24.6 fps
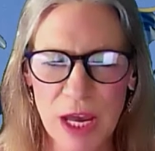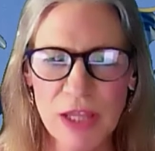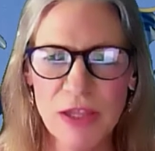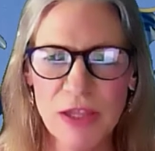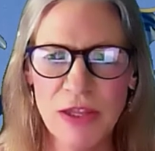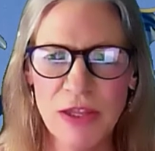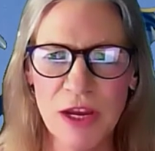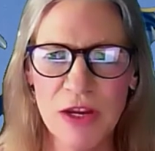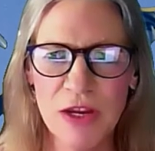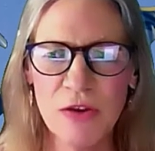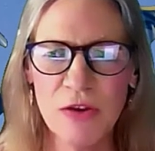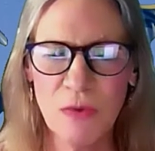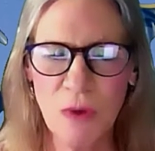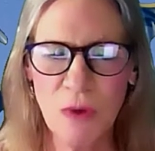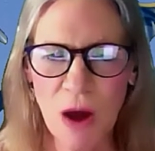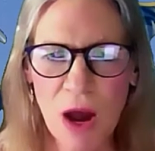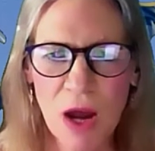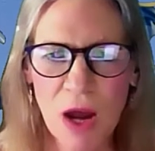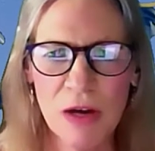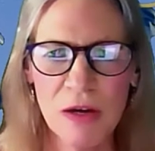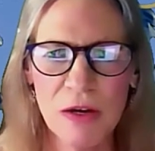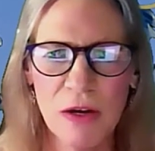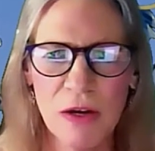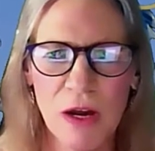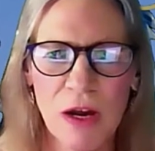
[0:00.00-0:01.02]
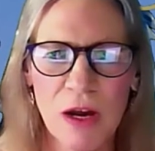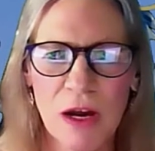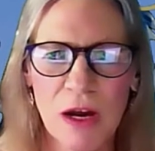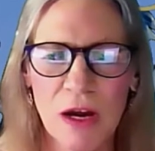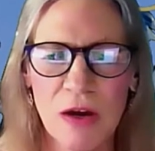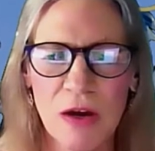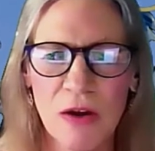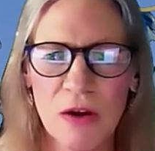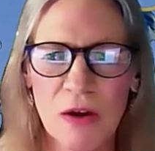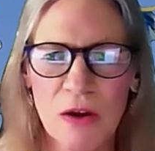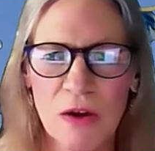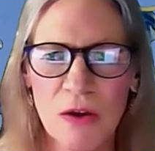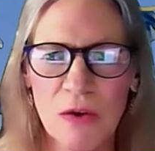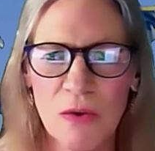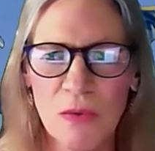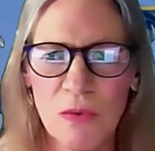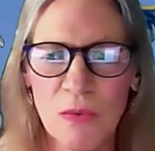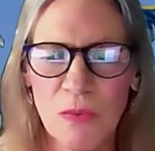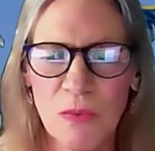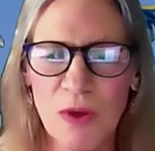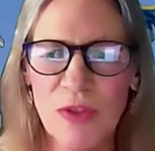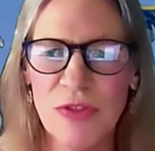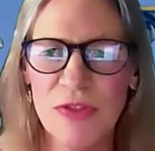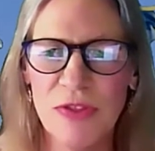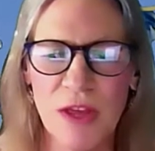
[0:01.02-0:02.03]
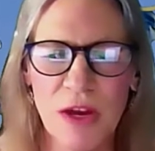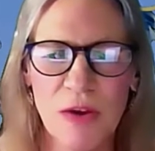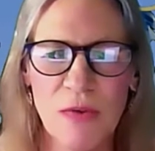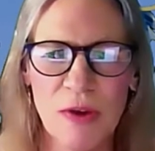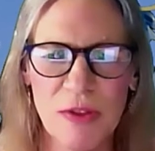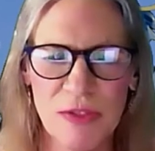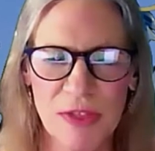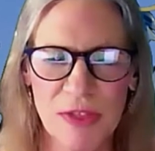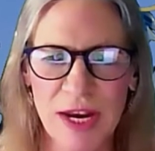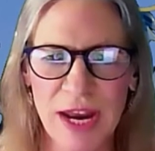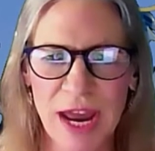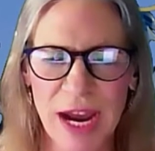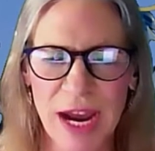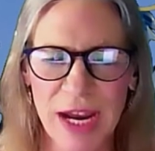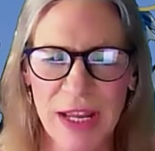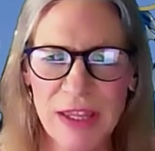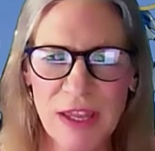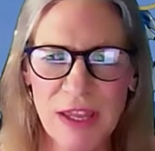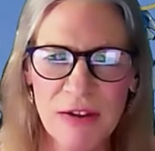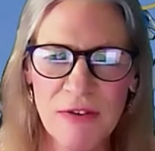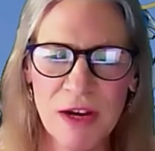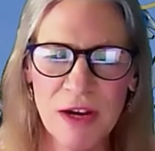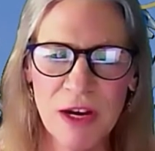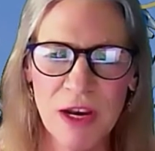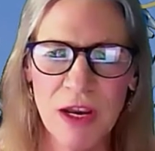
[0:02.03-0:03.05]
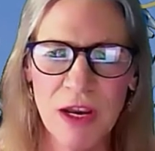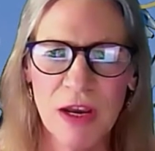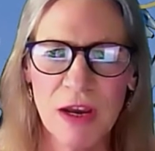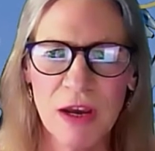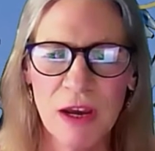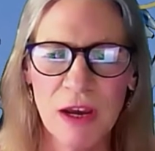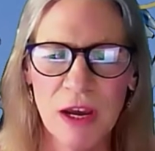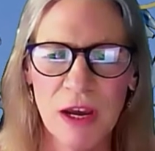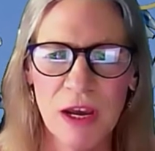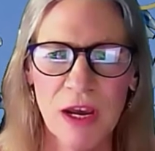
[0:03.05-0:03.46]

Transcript: continue on with an activity